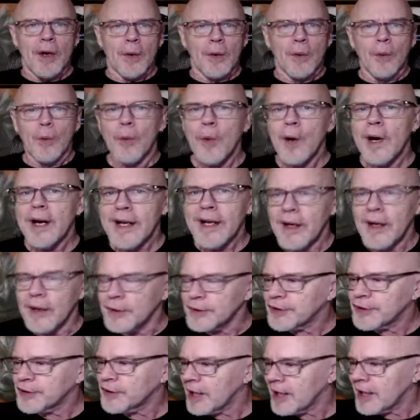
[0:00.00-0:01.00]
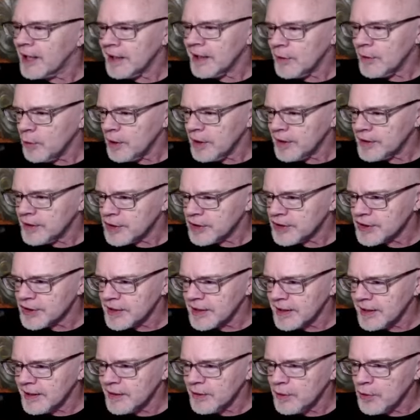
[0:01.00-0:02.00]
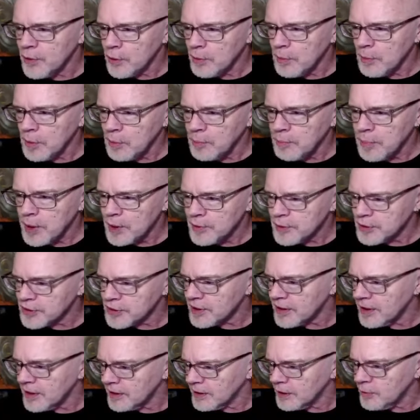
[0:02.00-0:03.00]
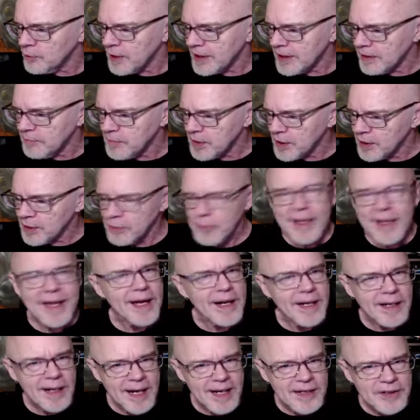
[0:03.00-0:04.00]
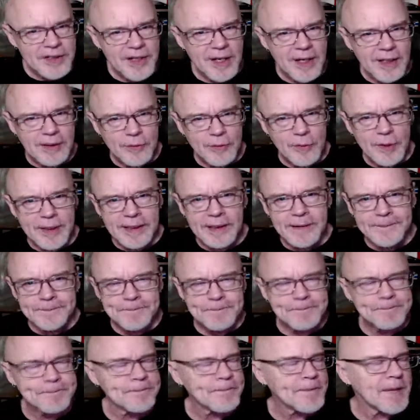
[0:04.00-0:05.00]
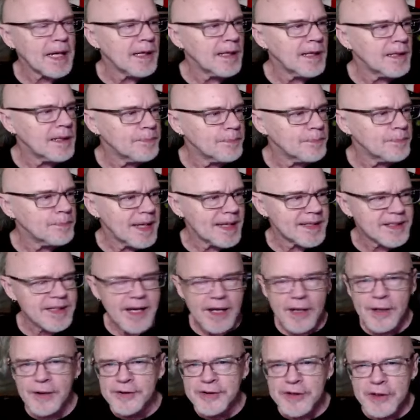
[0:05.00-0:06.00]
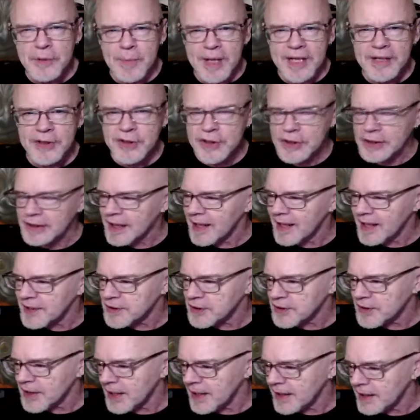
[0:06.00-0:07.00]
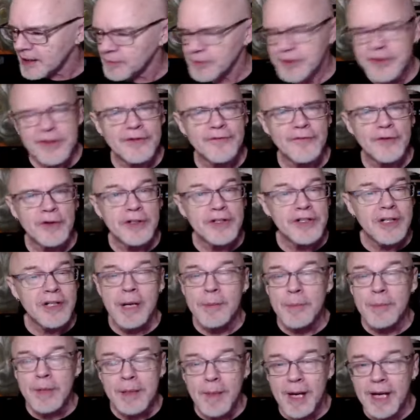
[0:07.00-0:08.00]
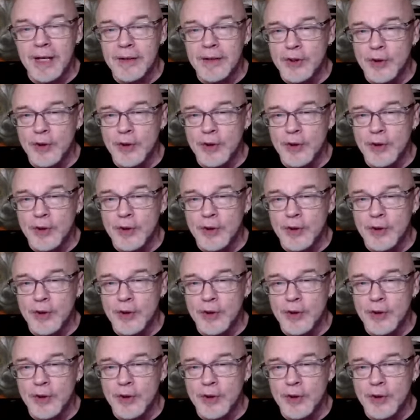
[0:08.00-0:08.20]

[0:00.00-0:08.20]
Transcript: what else? We're just in normal post Halloween mode. We had a nice Halloween. Um, as I also mentioned last night, it was the first time in about